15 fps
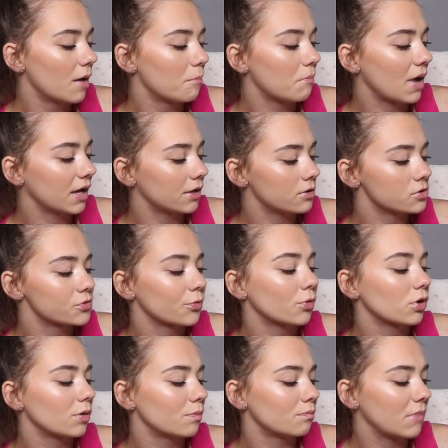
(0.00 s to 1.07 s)
My
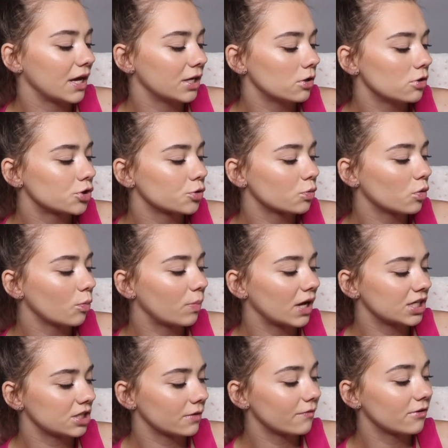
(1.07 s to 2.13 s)
usual
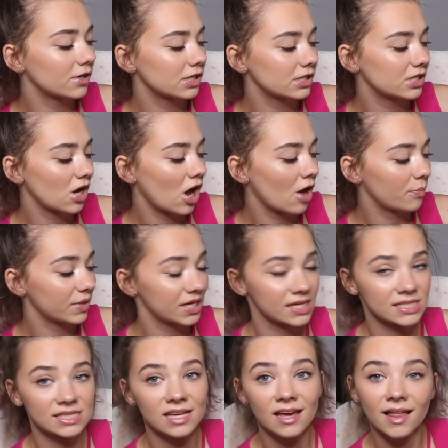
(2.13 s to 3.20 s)
budget for a top
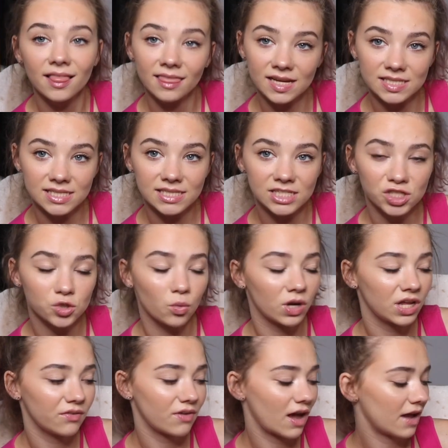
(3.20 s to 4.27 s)
is less than
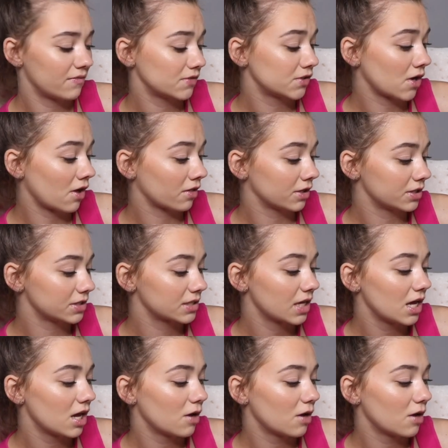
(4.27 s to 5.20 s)
$25.